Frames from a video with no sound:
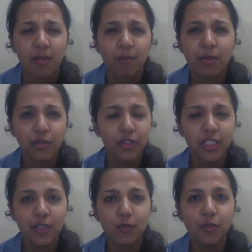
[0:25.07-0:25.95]
Before
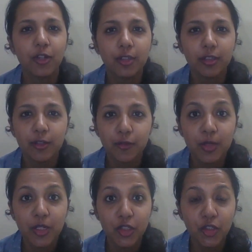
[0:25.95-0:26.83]
I give you further
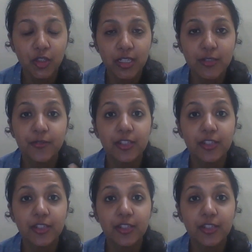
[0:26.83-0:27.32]
information on this,